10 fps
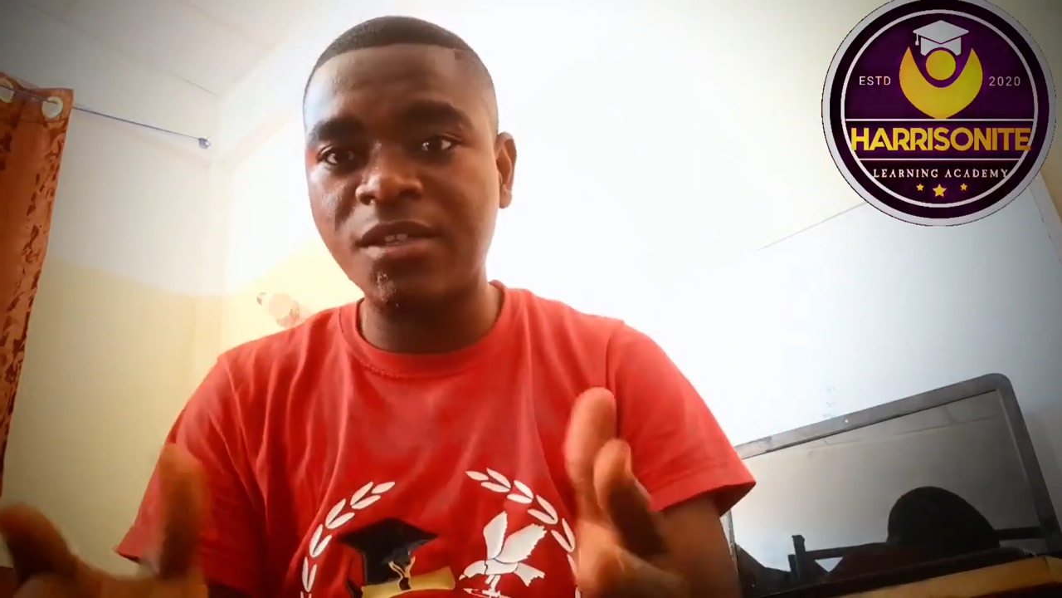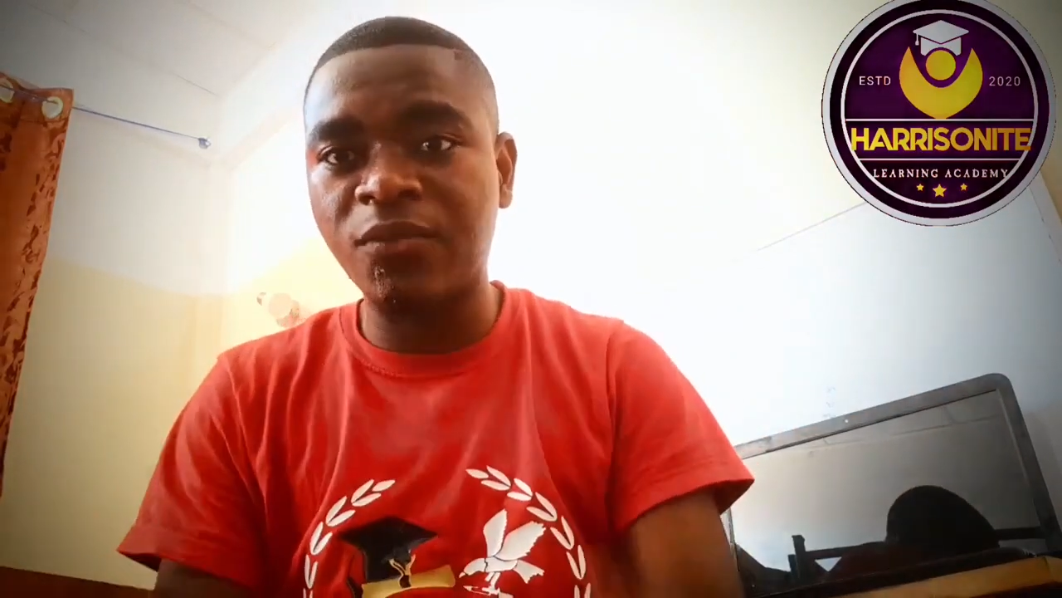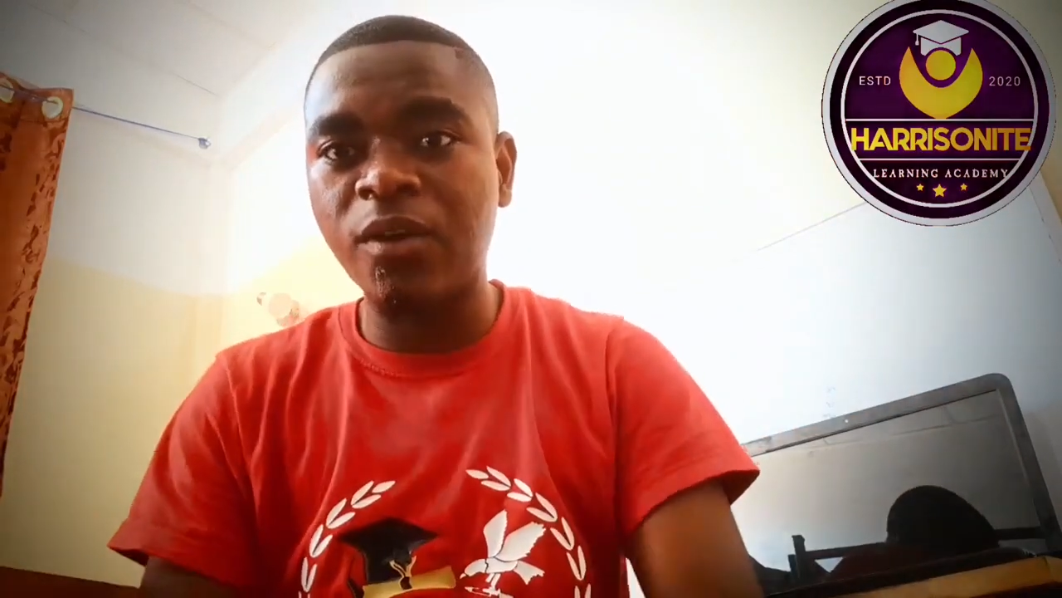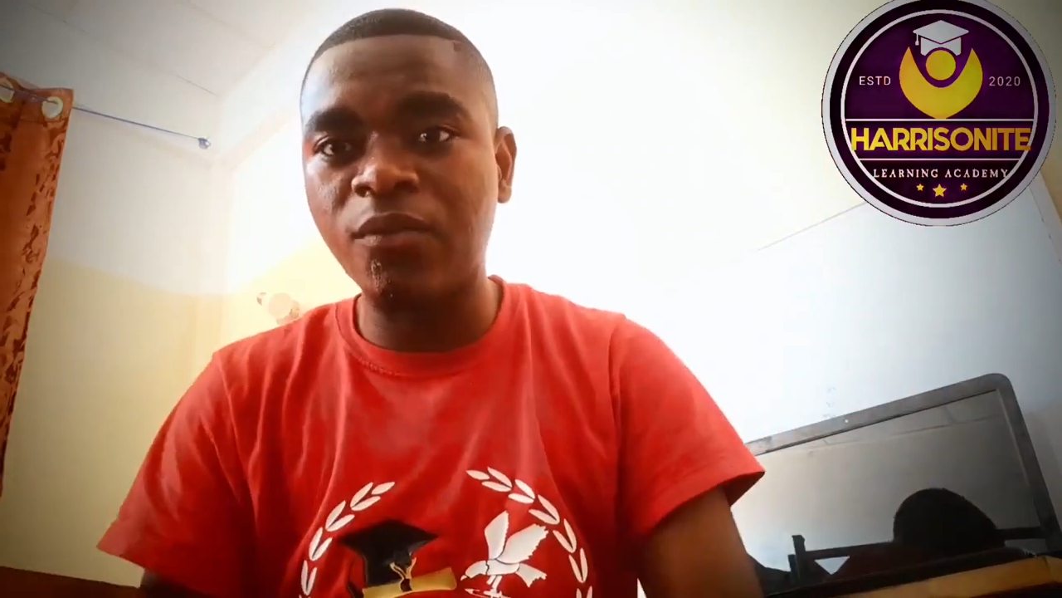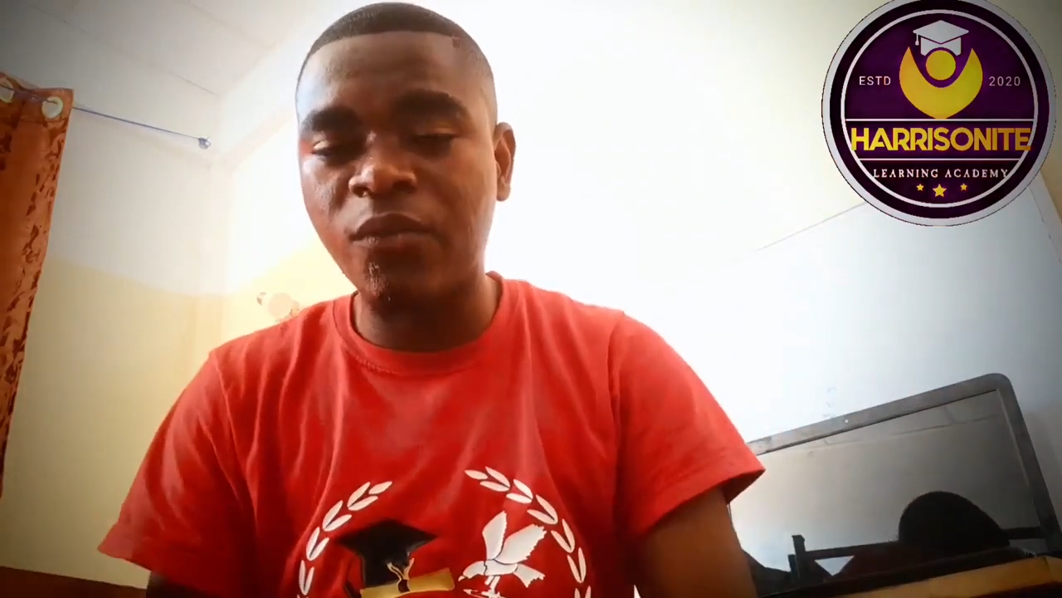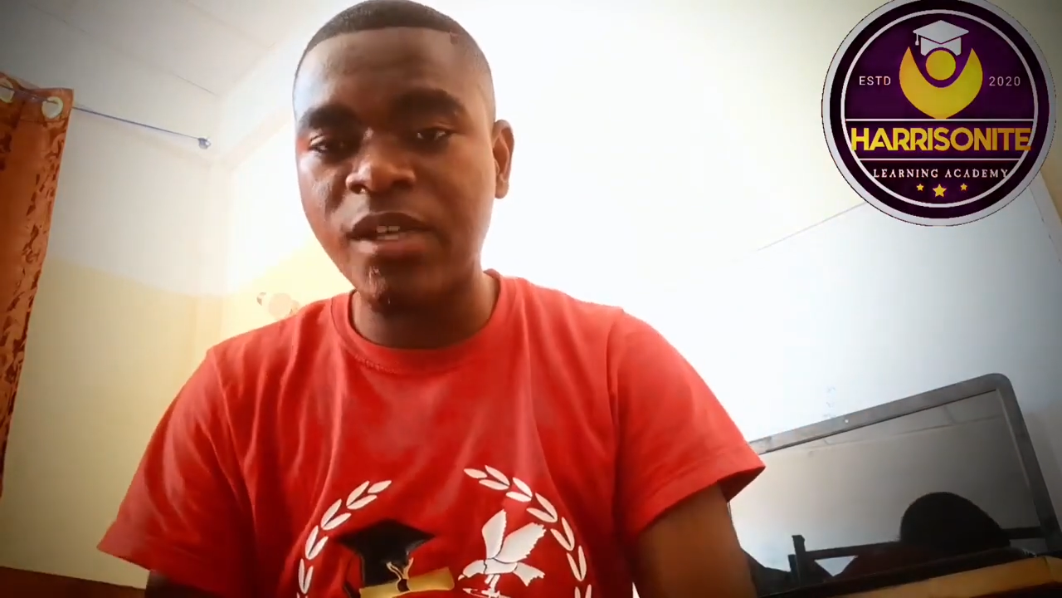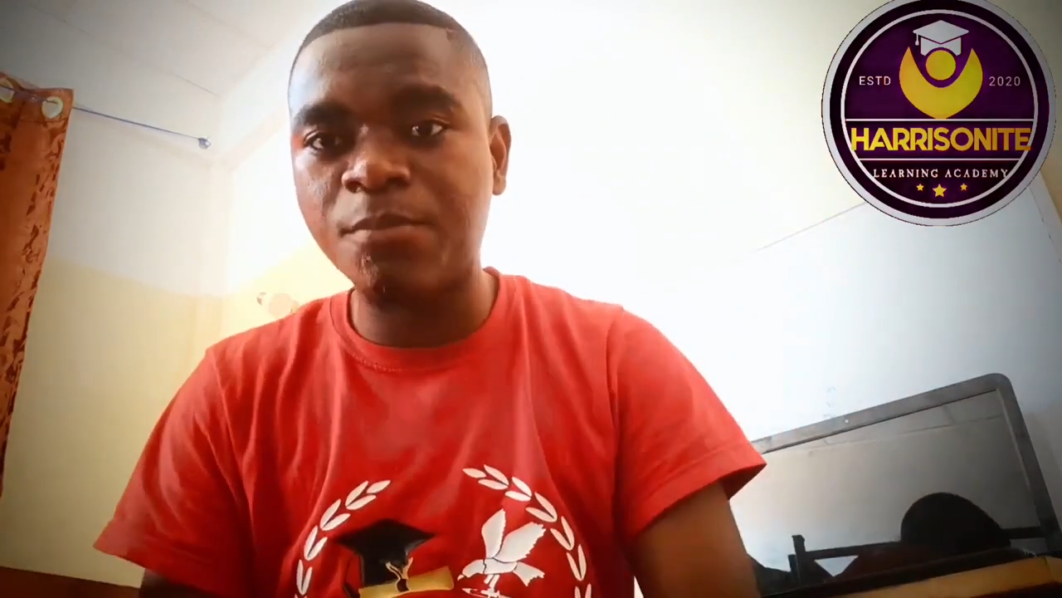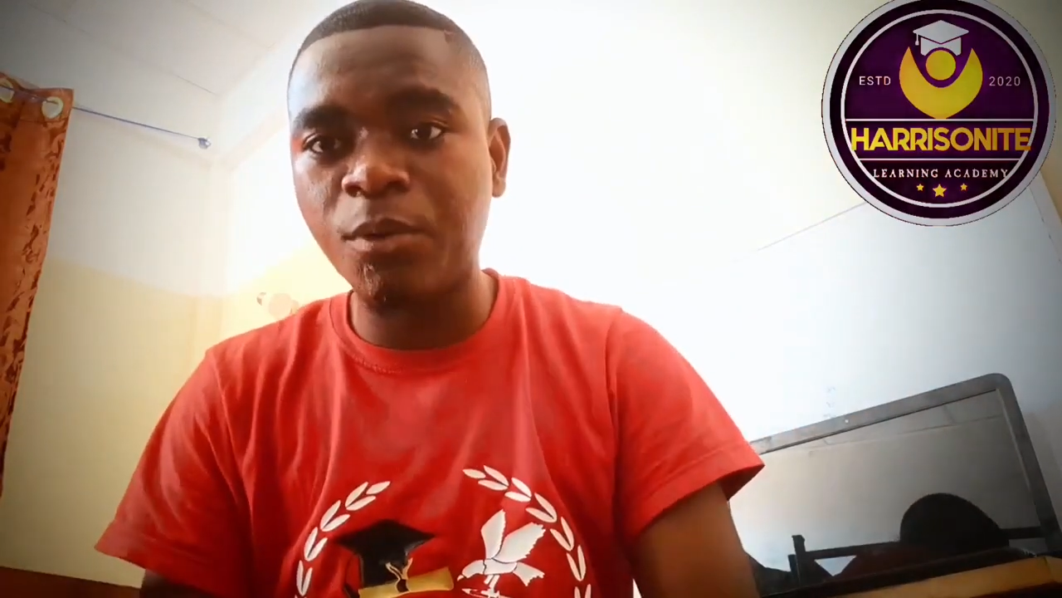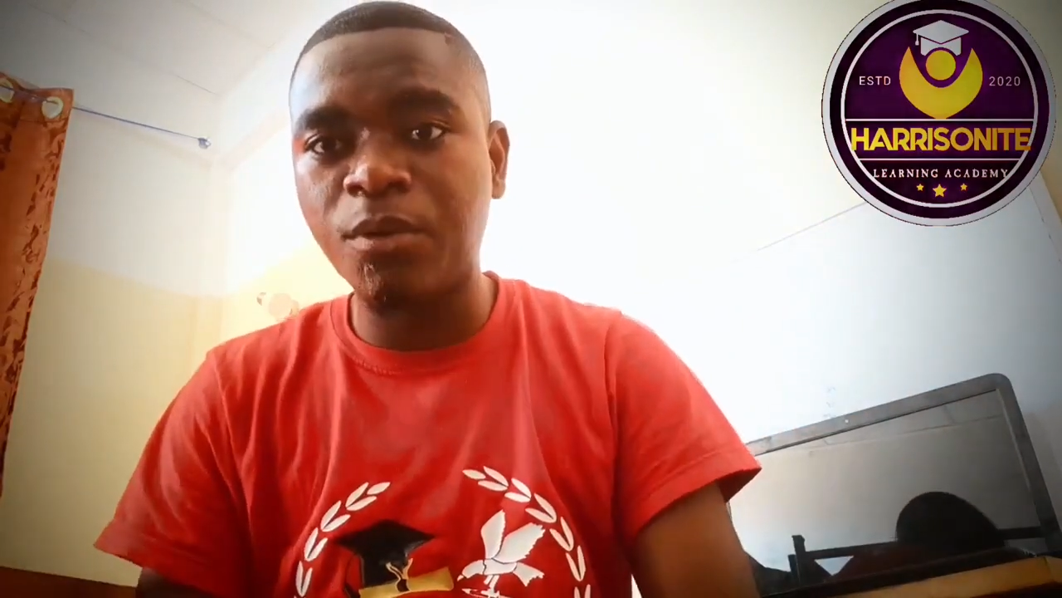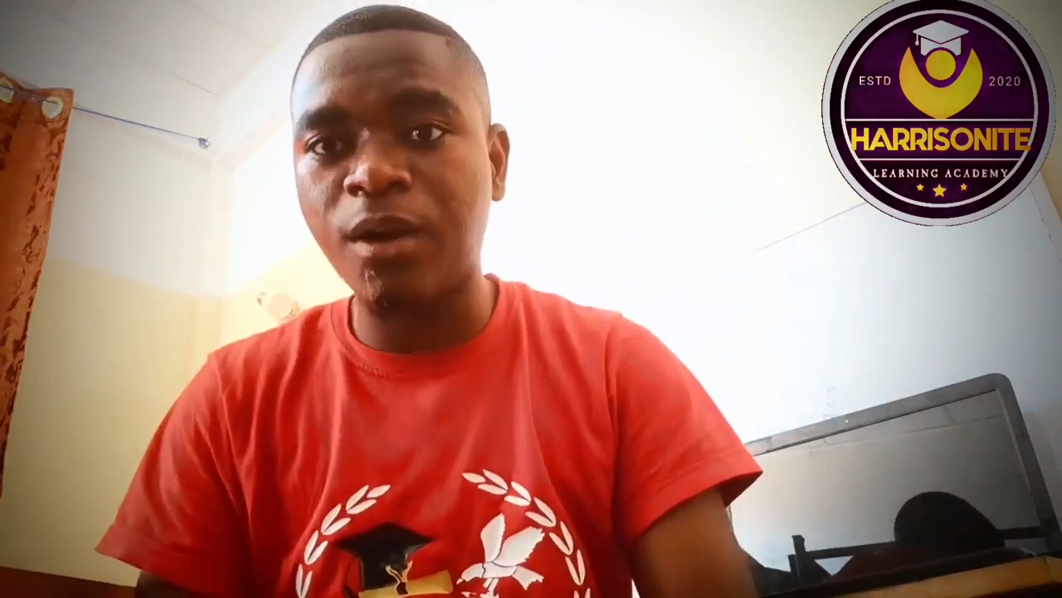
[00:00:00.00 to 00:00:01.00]
If you're on
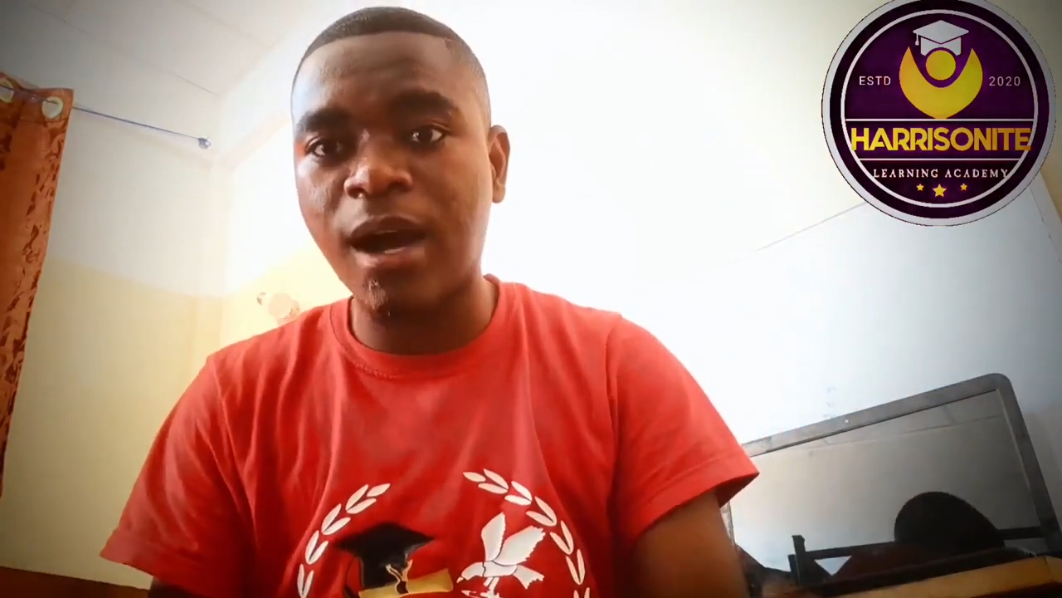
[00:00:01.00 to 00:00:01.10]
Facebook,